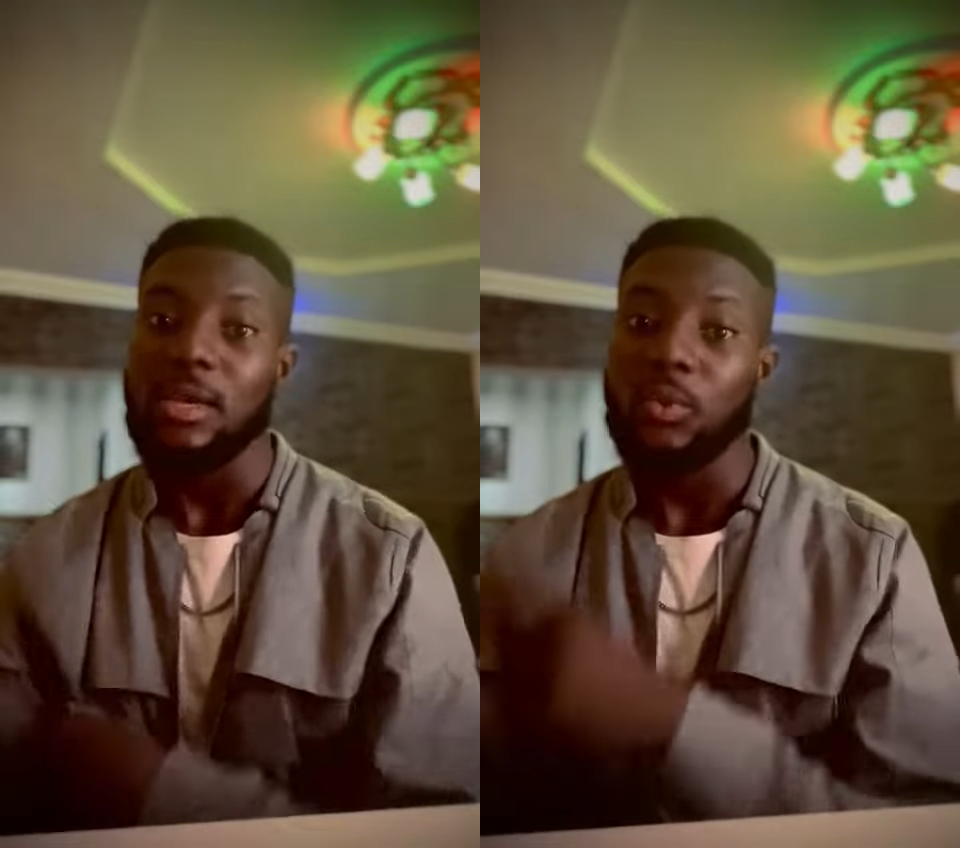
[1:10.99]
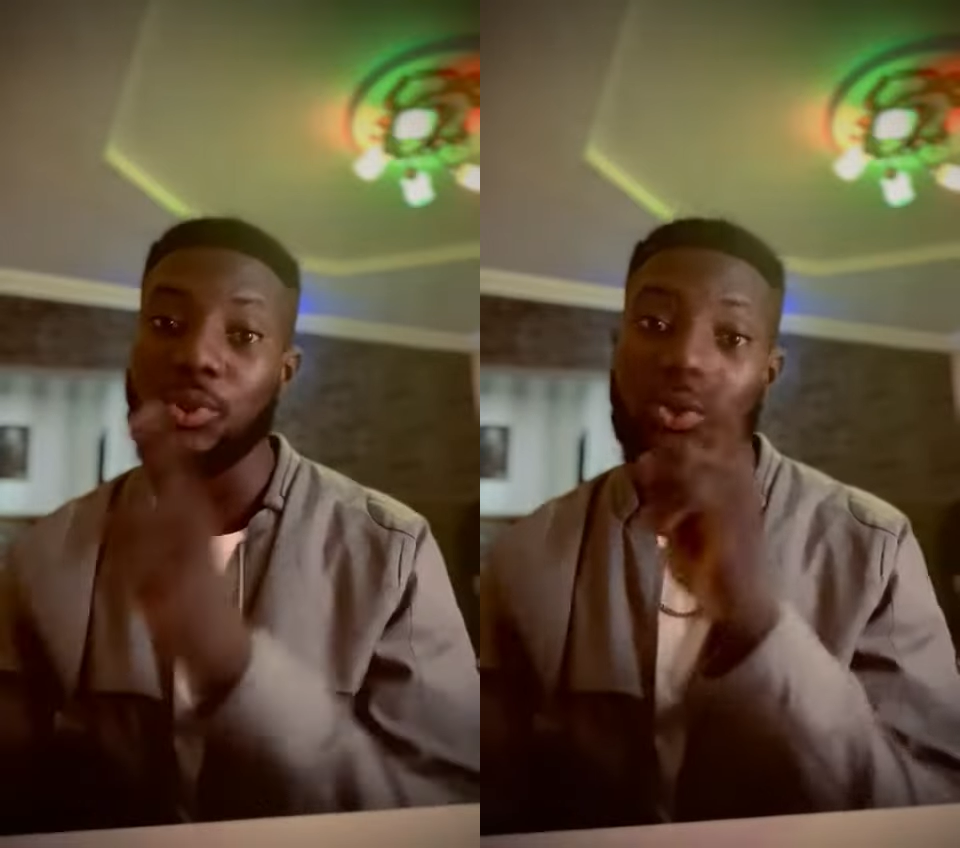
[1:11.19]

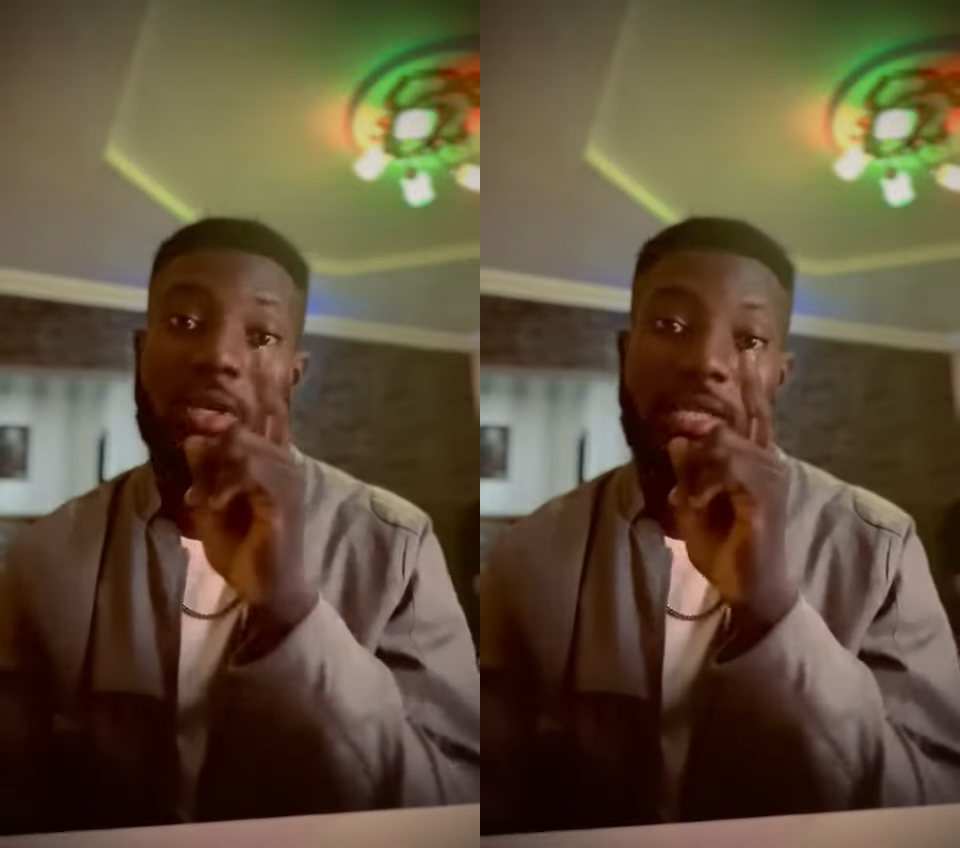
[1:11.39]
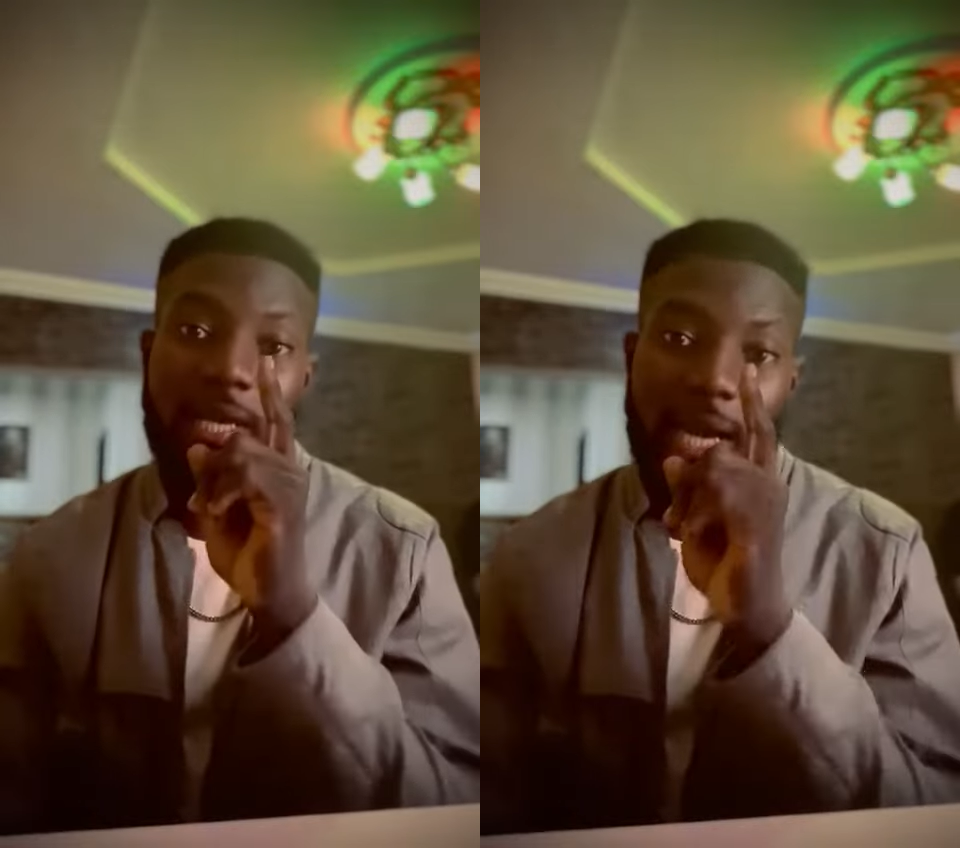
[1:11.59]
With the
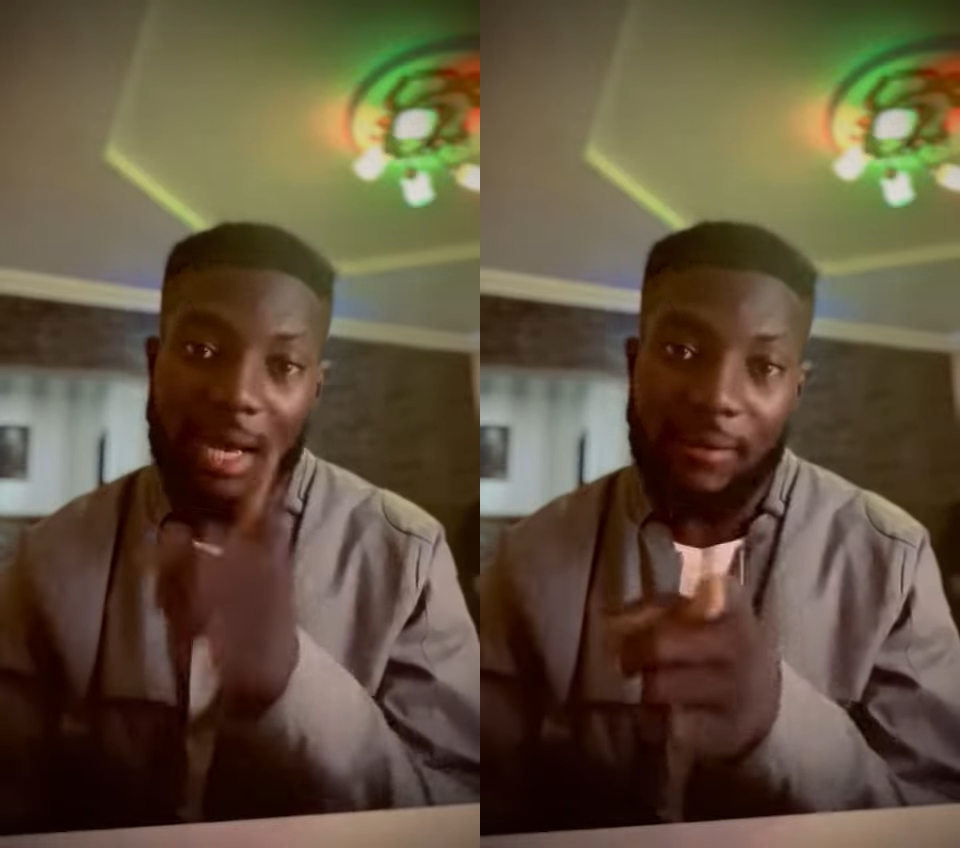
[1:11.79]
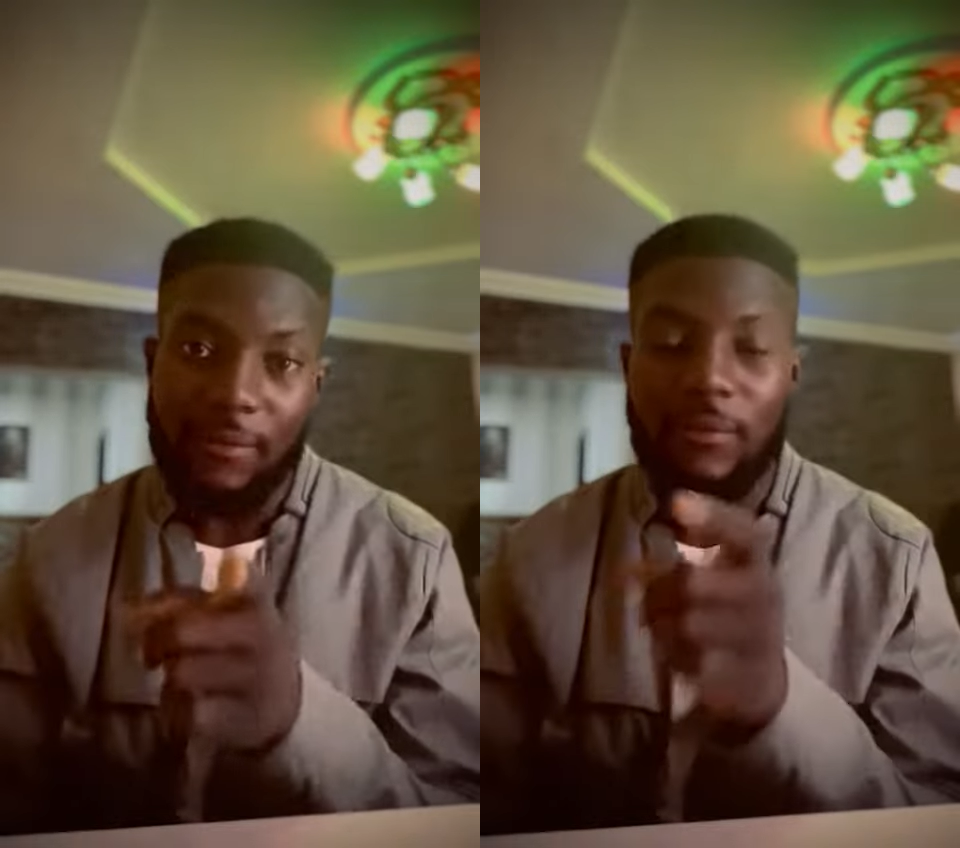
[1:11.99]
knowledge I
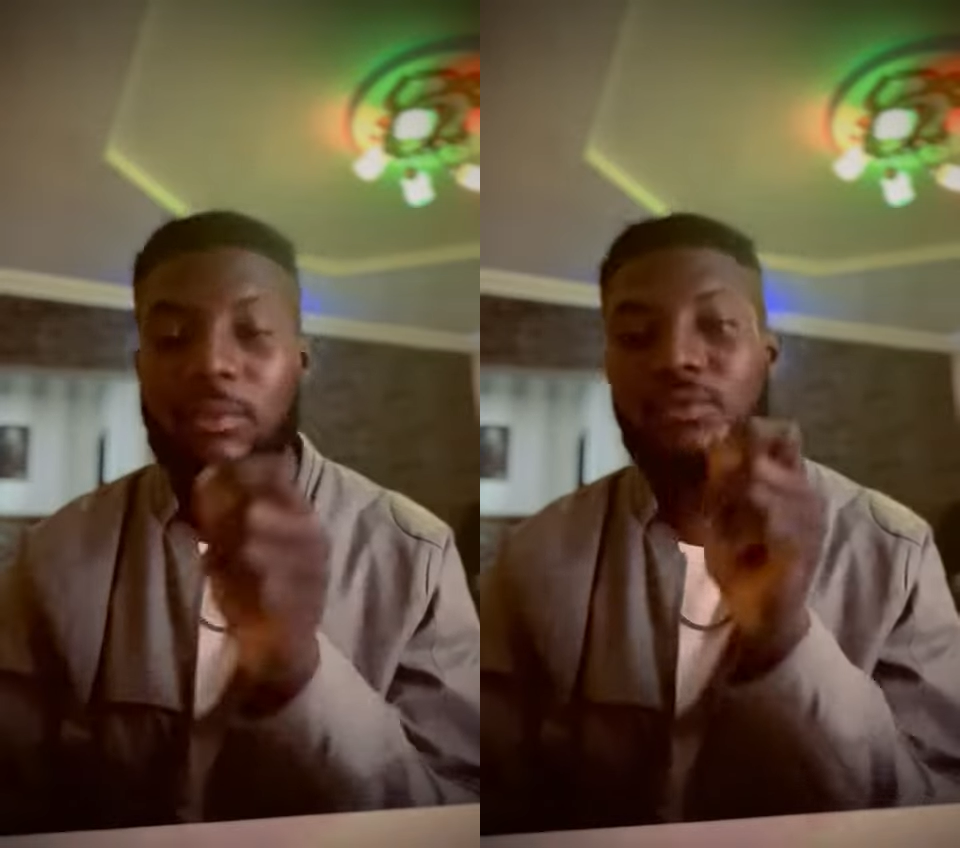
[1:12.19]
have from the